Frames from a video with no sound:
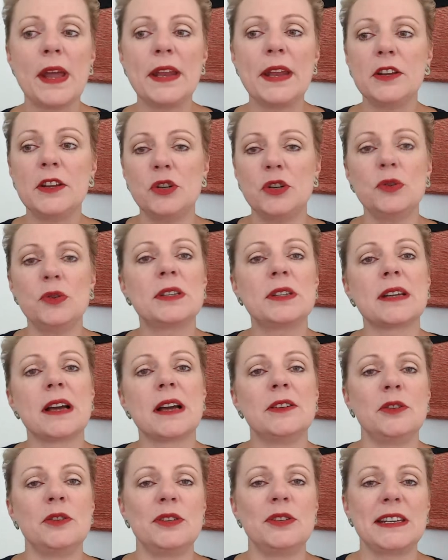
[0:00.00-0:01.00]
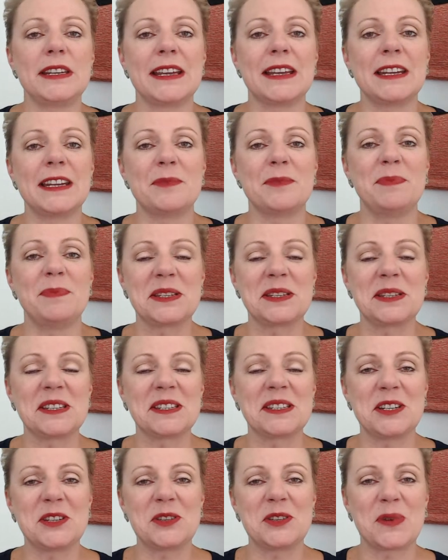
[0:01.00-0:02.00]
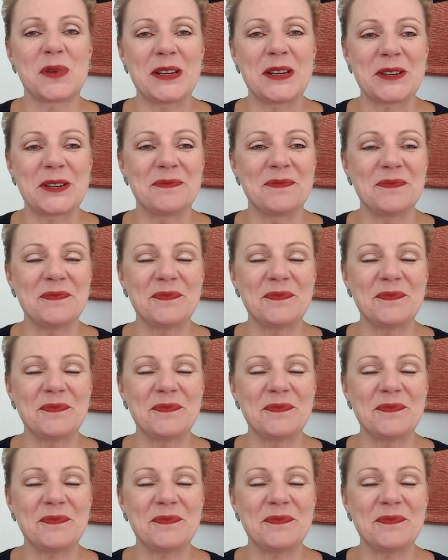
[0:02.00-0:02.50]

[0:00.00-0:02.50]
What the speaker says: did you start using it in a business situation?